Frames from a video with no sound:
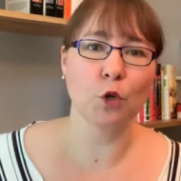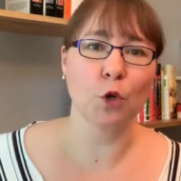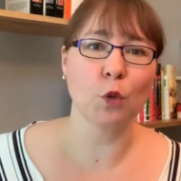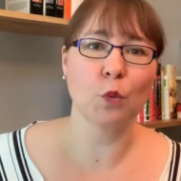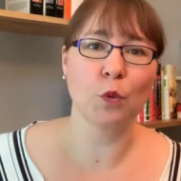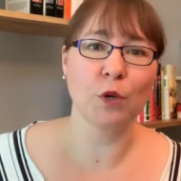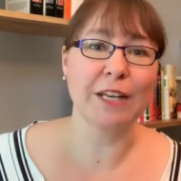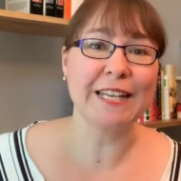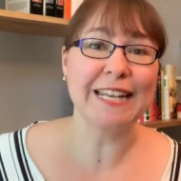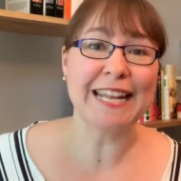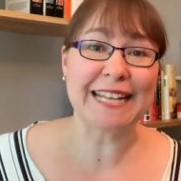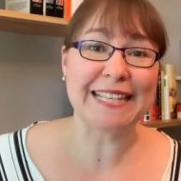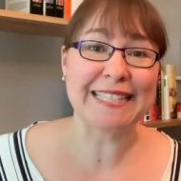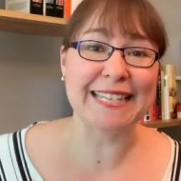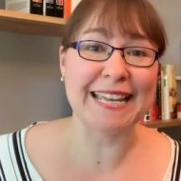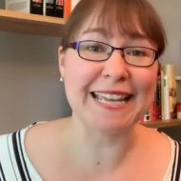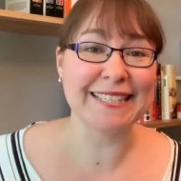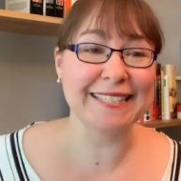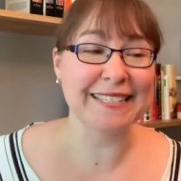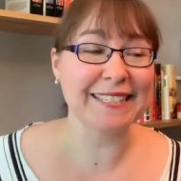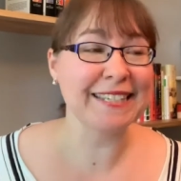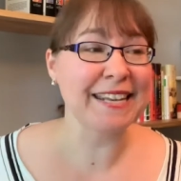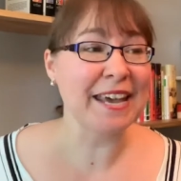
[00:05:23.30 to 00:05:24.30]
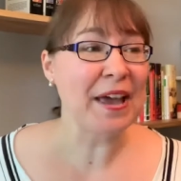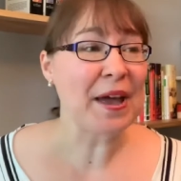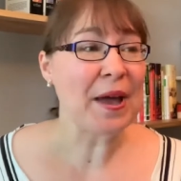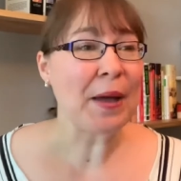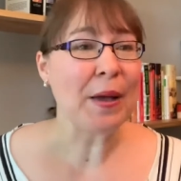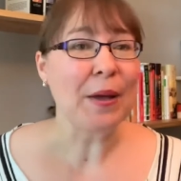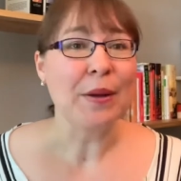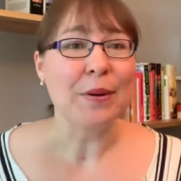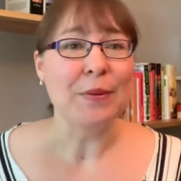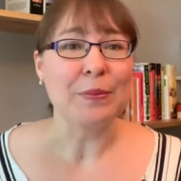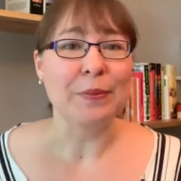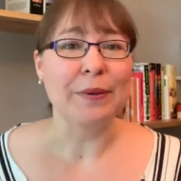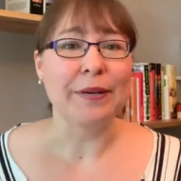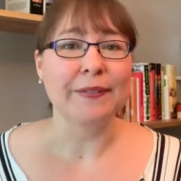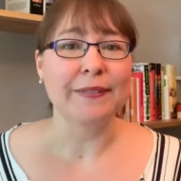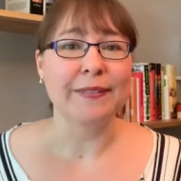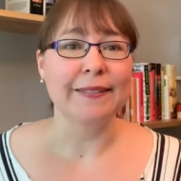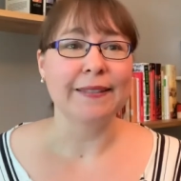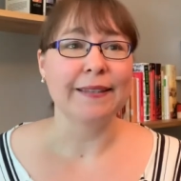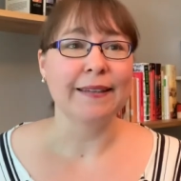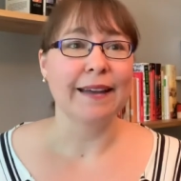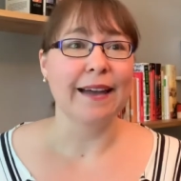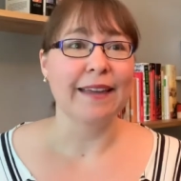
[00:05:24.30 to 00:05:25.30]
wouldn't exist.
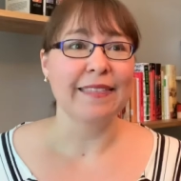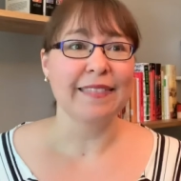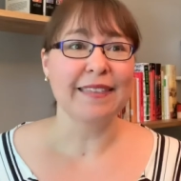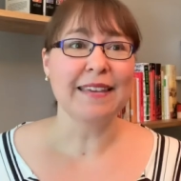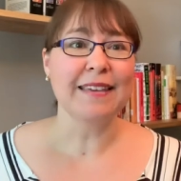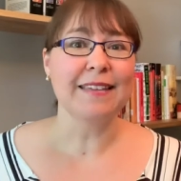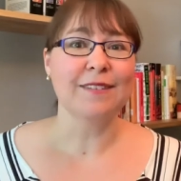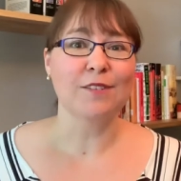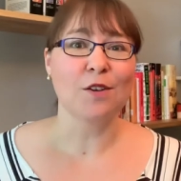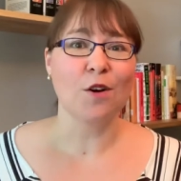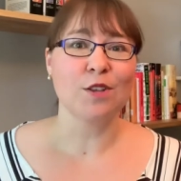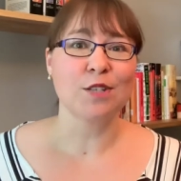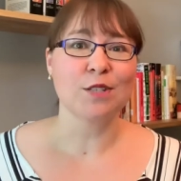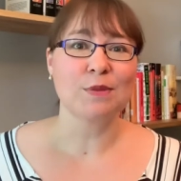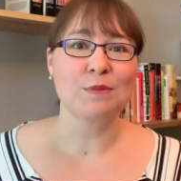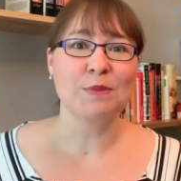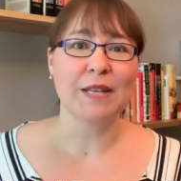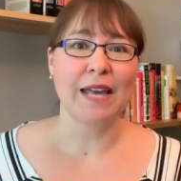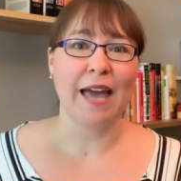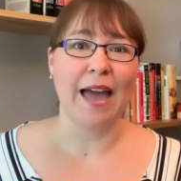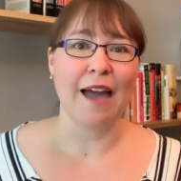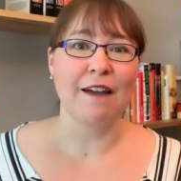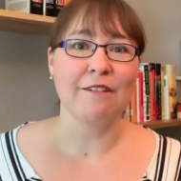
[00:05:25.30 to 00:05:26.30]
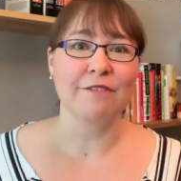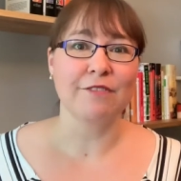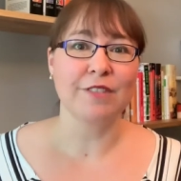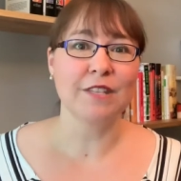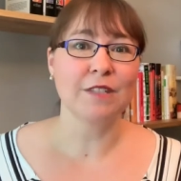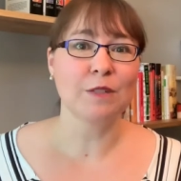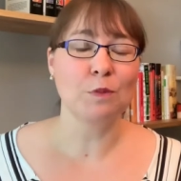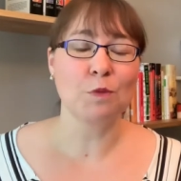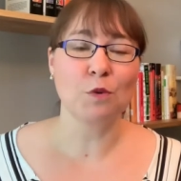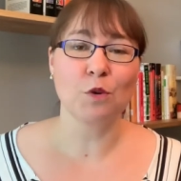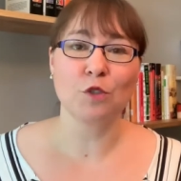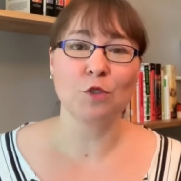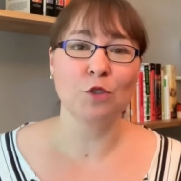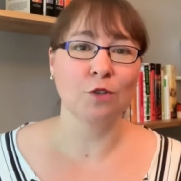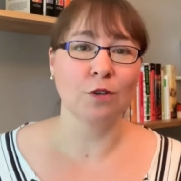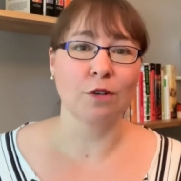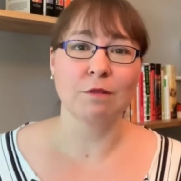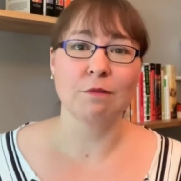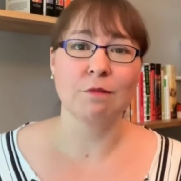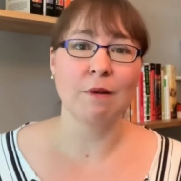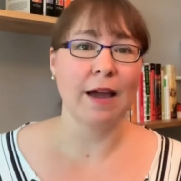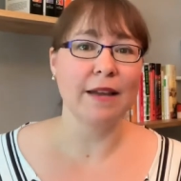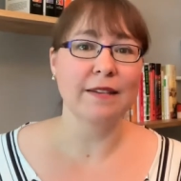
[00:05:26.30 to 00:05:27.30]
But uh, I think it's awesome to have this
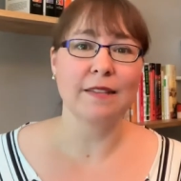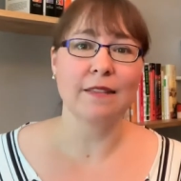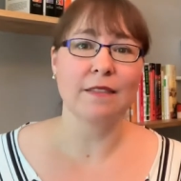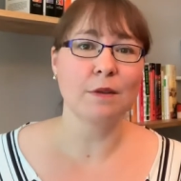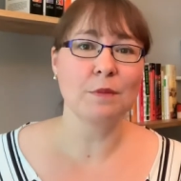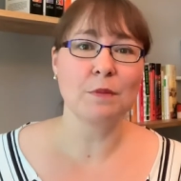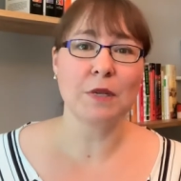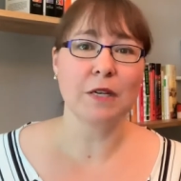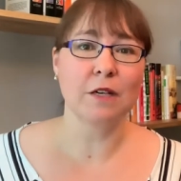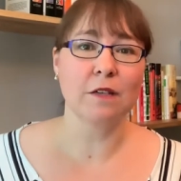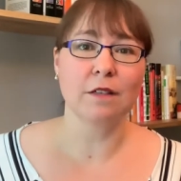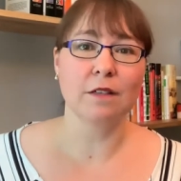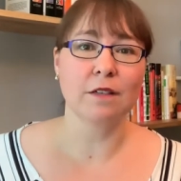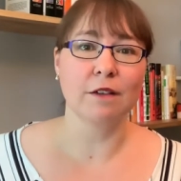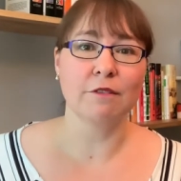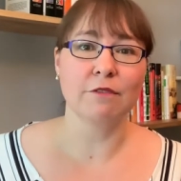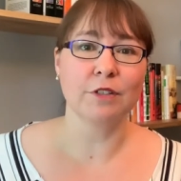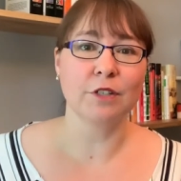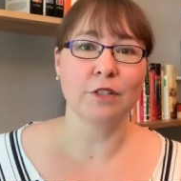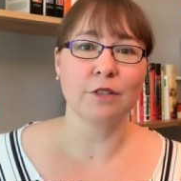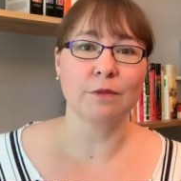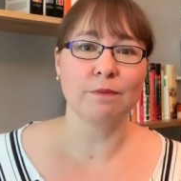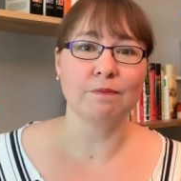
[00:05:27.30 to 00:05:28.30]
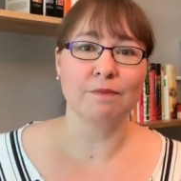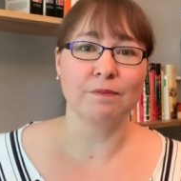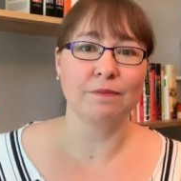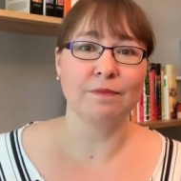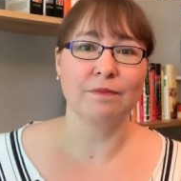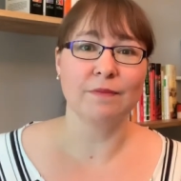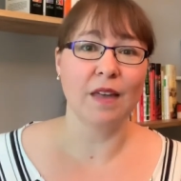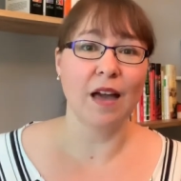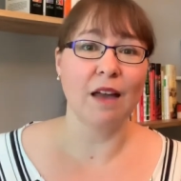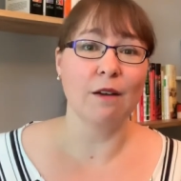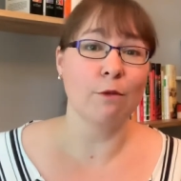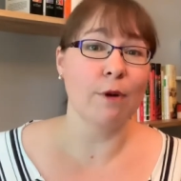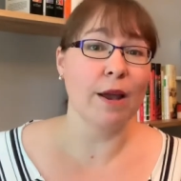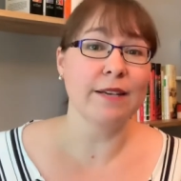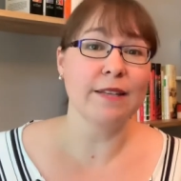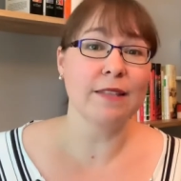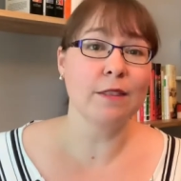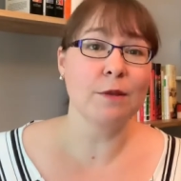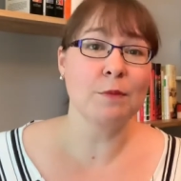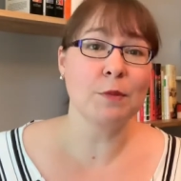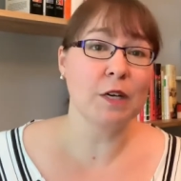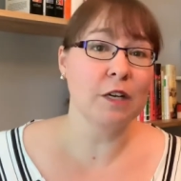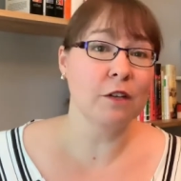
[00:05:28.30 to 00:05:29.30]
bookstore right in the middle of the right
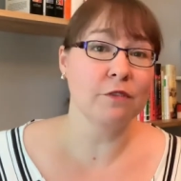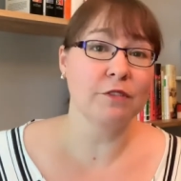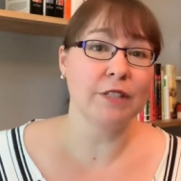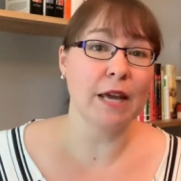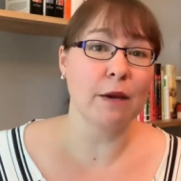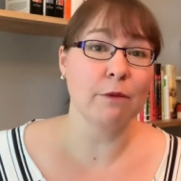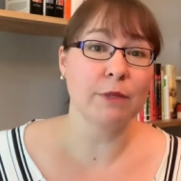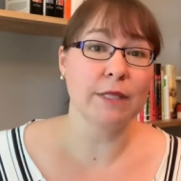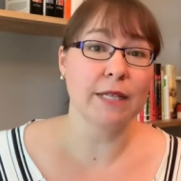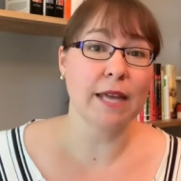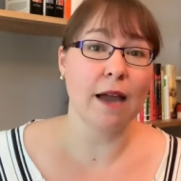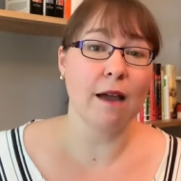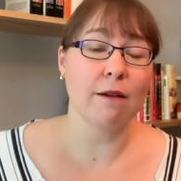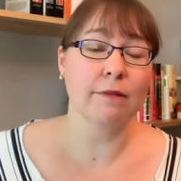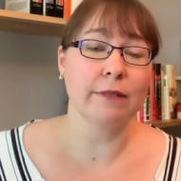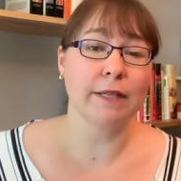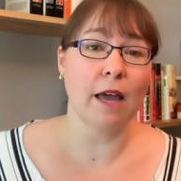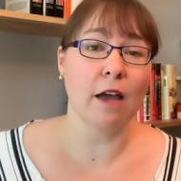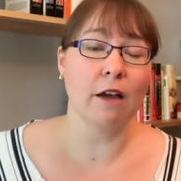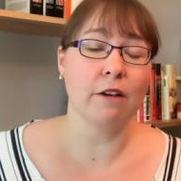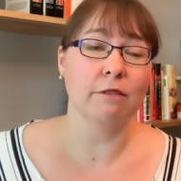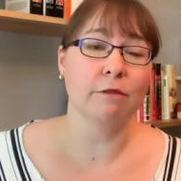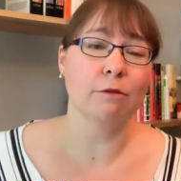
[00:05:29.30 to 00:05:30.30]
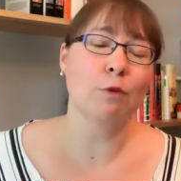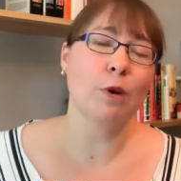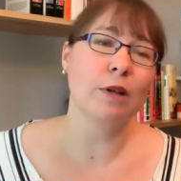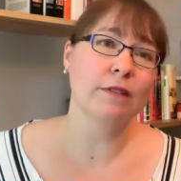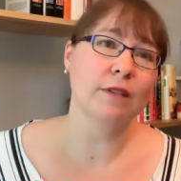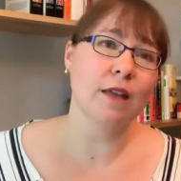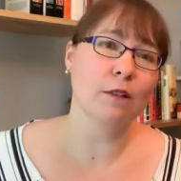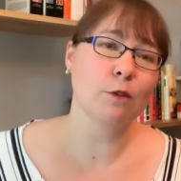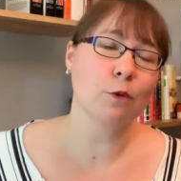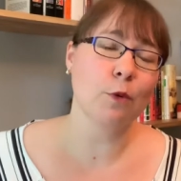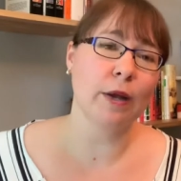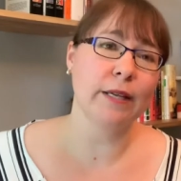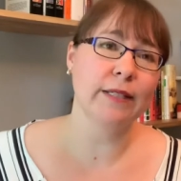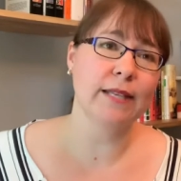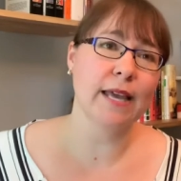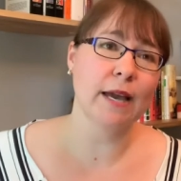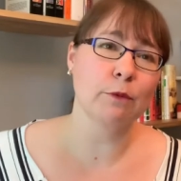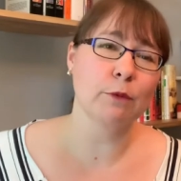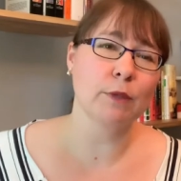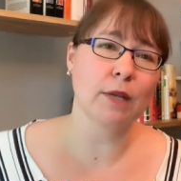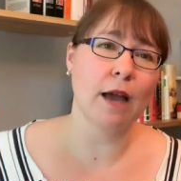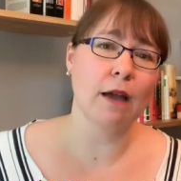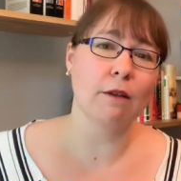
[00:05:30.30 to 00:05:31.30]
in the middle of downtown, uh, well, not quite
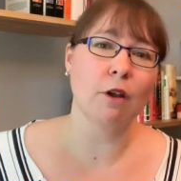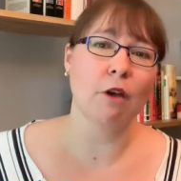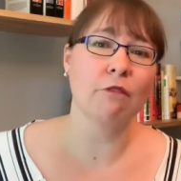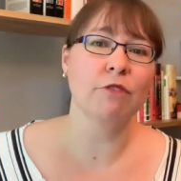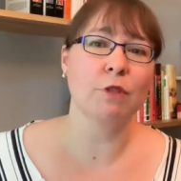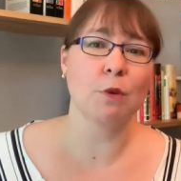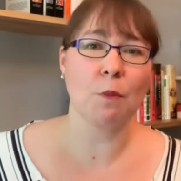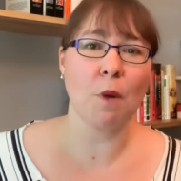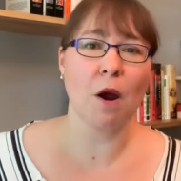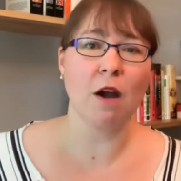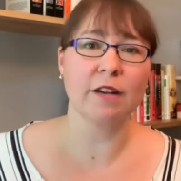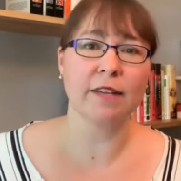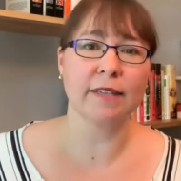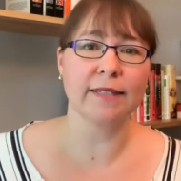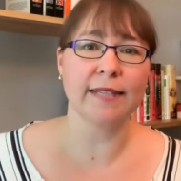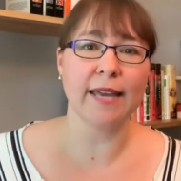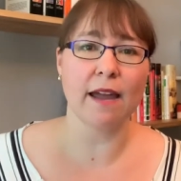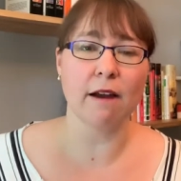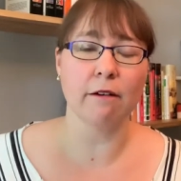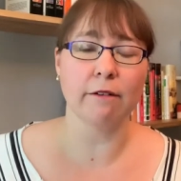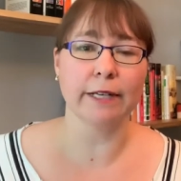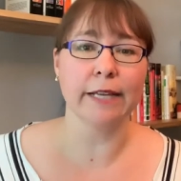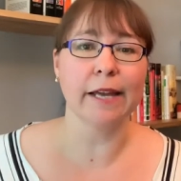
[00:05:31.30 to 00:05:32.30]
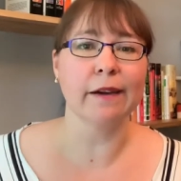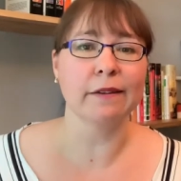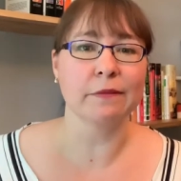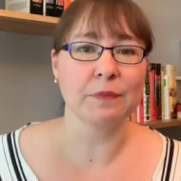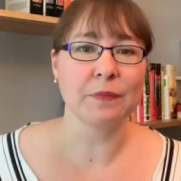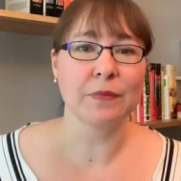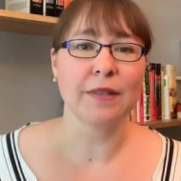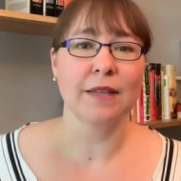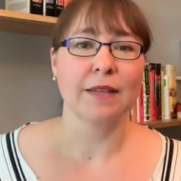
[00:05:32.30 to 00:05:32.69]
downtown, of the market area.